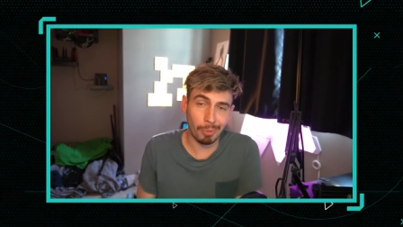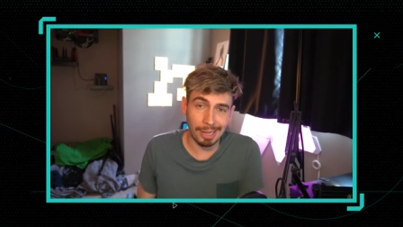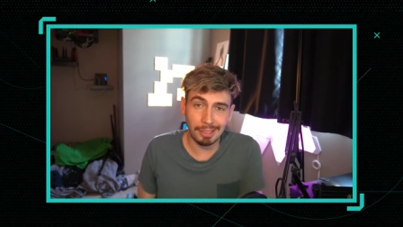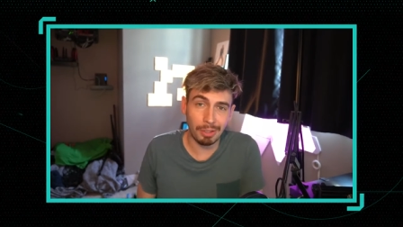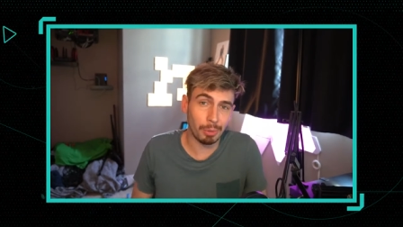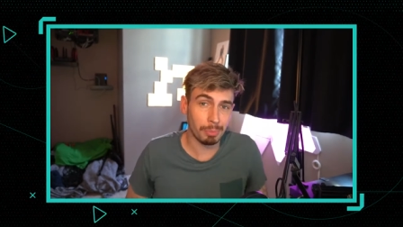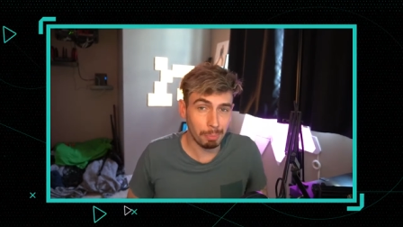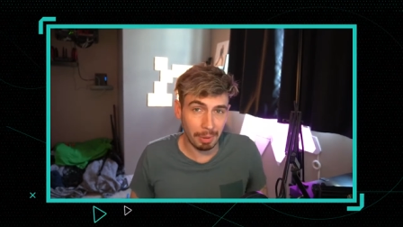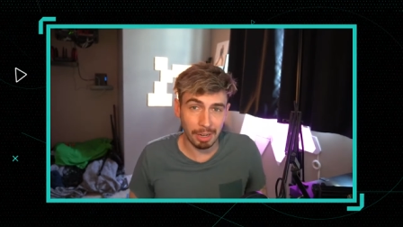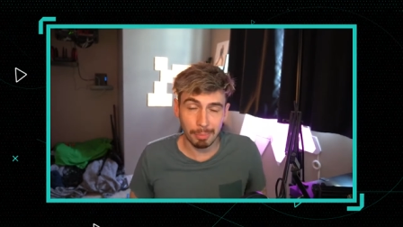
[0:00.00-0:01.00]
Granted, there
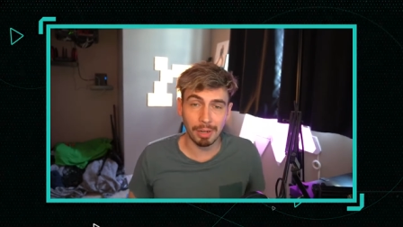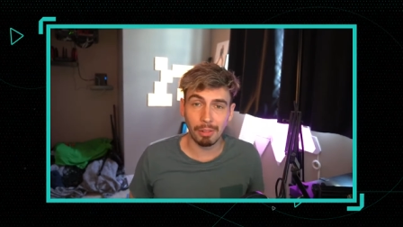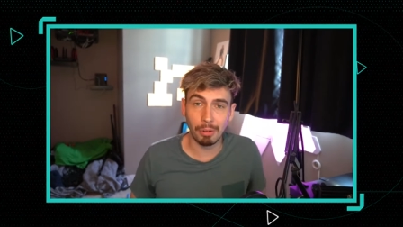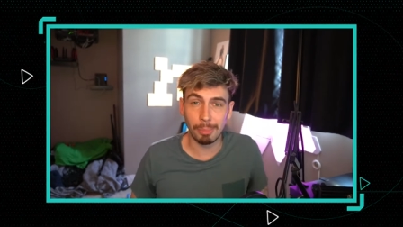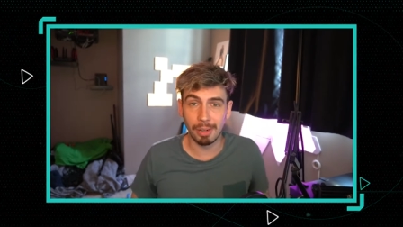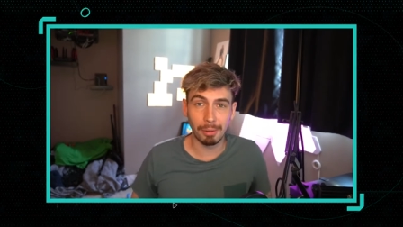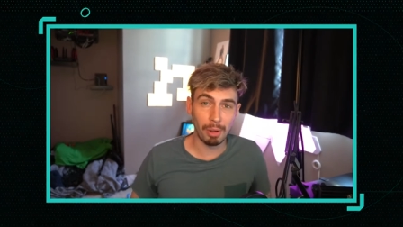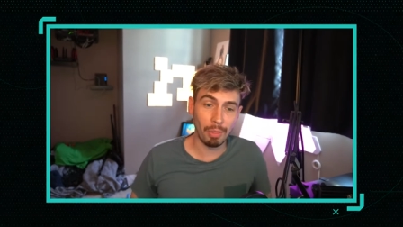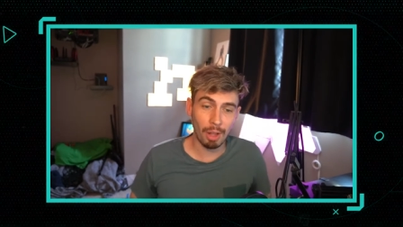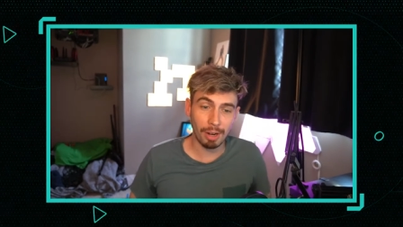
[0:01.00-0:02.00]
might have been a little bit
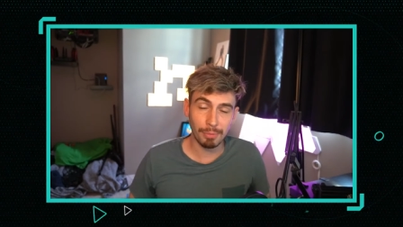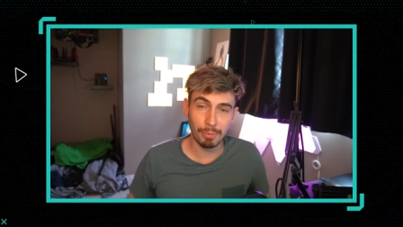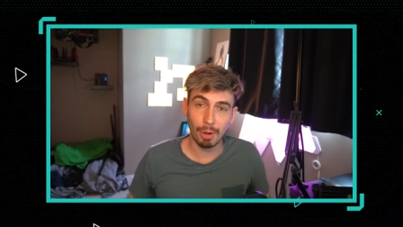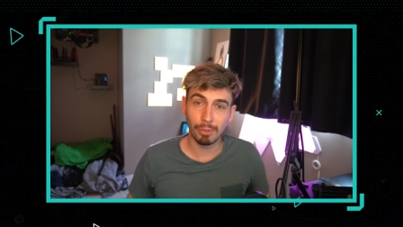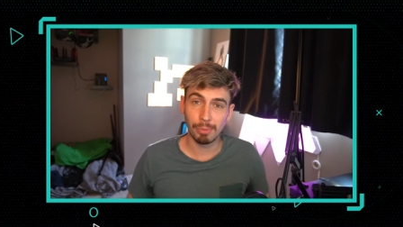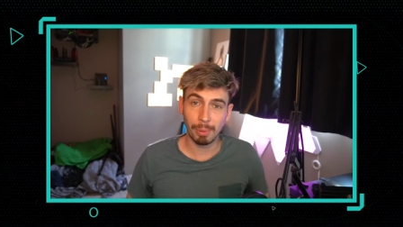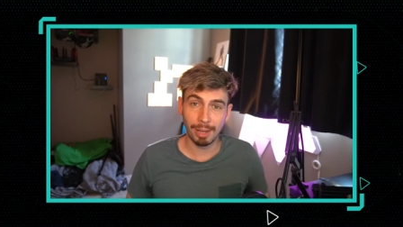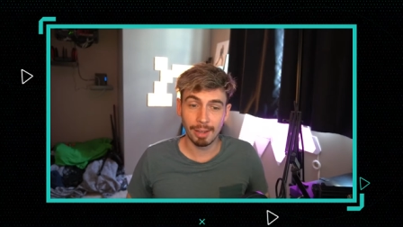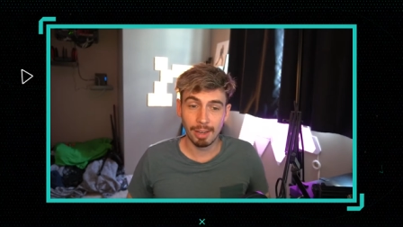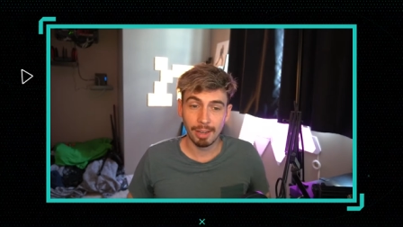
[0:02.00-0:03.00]
of luck involved,
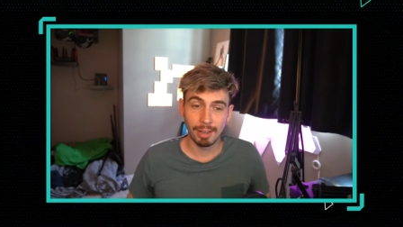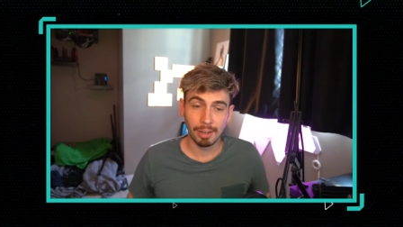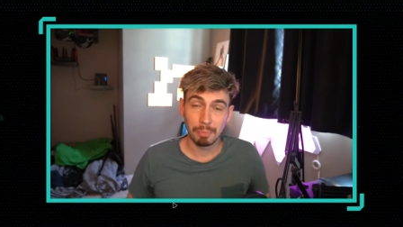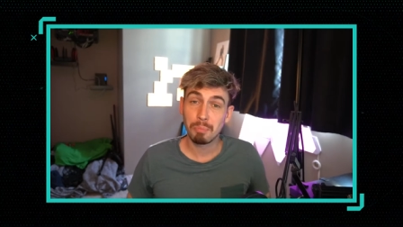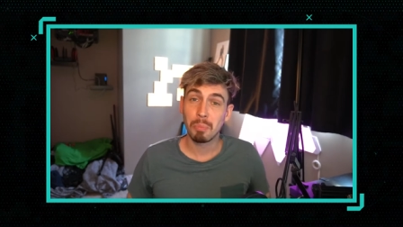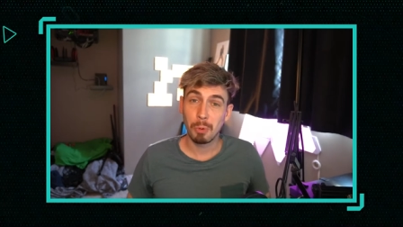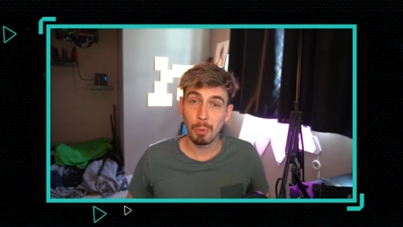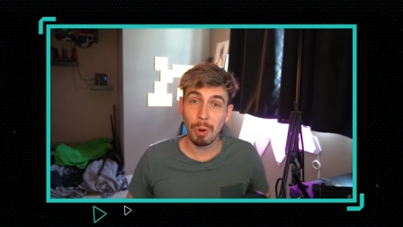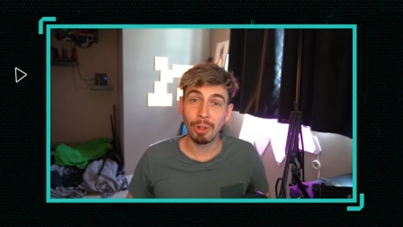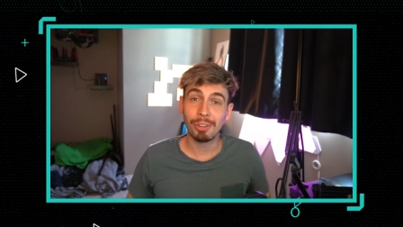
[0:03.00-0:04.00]
but
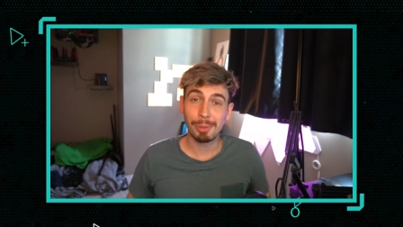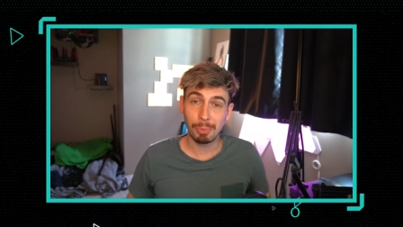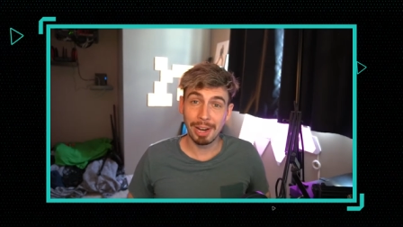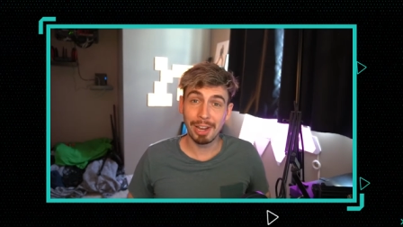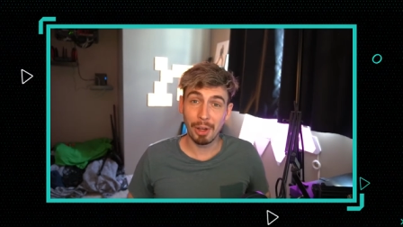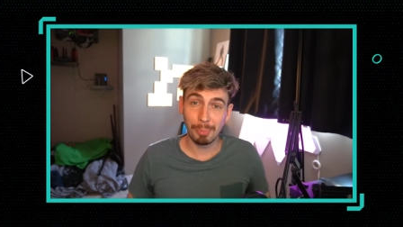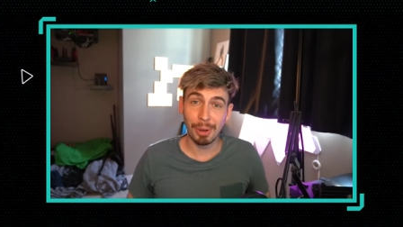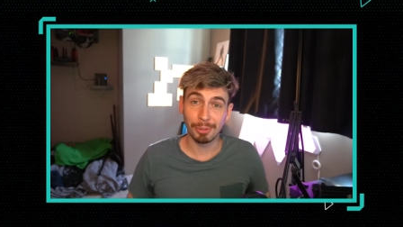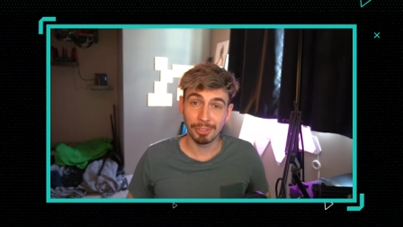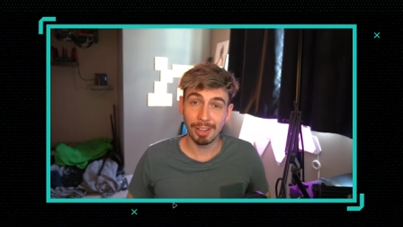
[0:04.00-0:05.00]
quality breakout
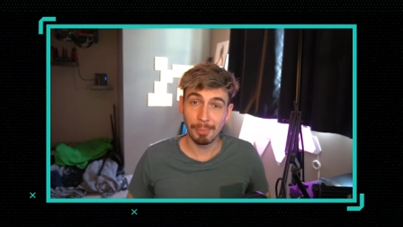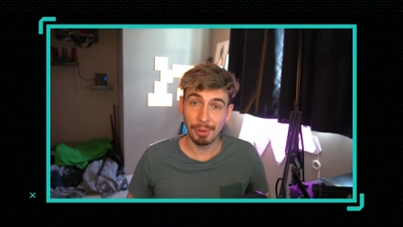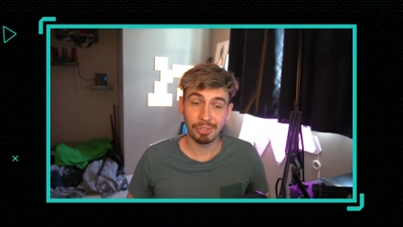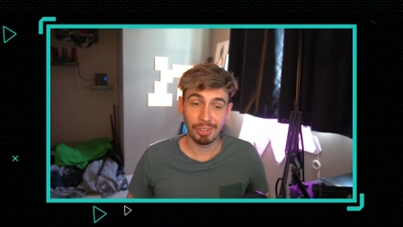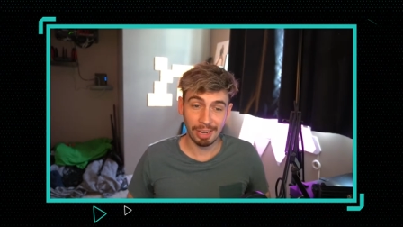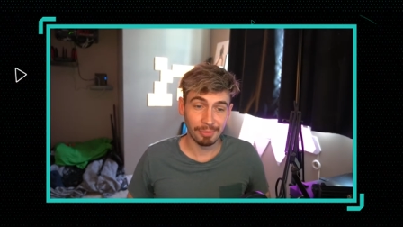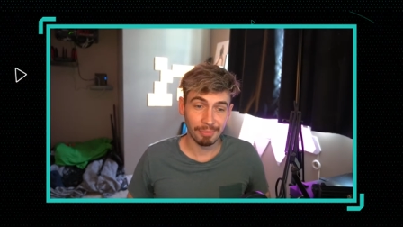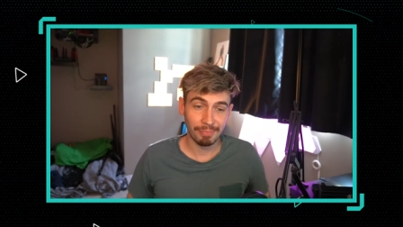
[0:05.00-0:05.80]
post, I must say.